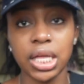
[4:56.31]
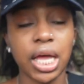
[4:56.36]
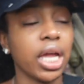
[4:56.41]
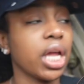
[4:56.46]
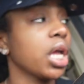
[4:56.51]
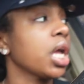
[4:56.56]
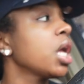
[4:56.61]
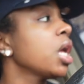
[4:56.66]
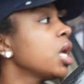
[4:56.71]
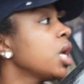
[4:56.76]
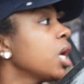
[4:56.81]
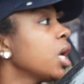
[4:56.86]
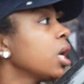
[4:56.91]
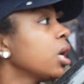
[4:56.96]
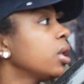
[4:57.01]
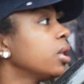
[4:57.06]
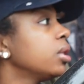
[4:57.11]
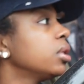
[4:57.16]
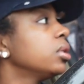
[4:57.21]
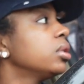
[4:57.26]
Like,
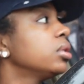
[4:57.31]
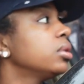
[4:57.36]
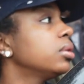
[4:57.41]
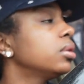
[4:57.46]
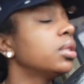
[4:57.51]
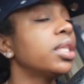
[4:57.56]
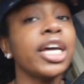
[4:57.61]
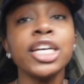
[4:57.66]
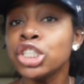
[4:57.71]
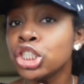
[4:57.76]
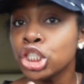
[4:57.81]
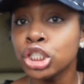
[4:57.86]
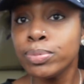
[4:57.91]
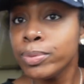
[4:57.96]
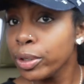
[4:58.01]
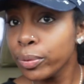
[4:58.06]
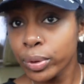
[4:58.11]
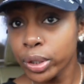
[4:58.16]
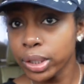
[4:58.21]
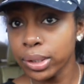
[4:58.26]
let's just
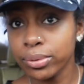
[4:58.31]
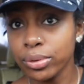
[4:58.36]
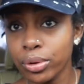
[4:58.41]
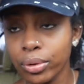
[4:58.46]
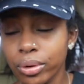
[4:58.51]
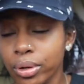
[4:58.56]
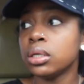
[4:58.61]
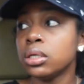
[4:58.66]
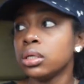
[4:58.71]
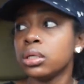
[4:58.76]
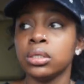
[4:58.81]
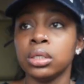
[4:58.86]
be real, y'all.